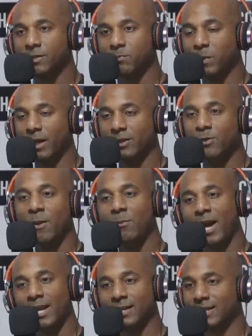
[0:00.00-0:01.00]
he was spilling. no, you
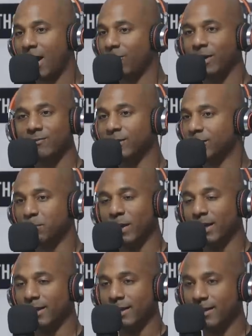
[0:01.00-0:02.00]
remember at the time no, he was spilling. Get,